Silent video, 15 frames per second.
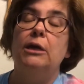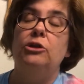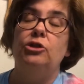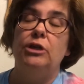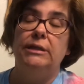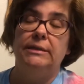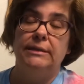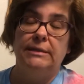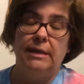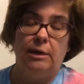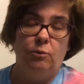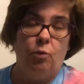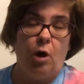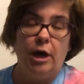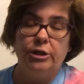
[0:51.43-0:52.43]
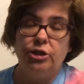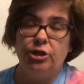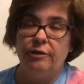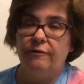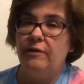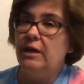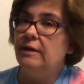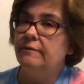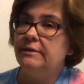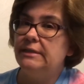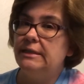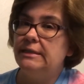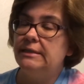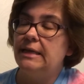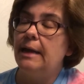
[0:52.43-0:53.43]
Jesus had washed the feet of his
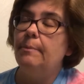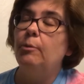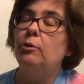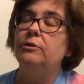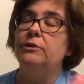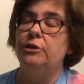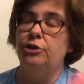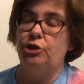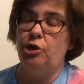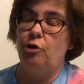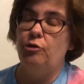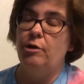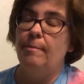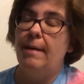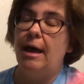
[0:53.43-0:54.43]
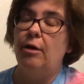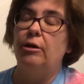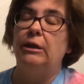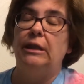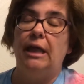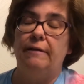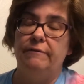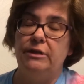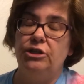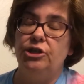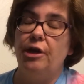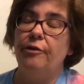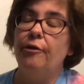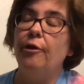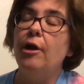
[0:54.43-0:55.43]
disciples and showed them how to love each
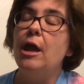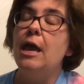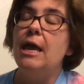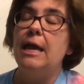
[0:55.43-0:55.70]
other.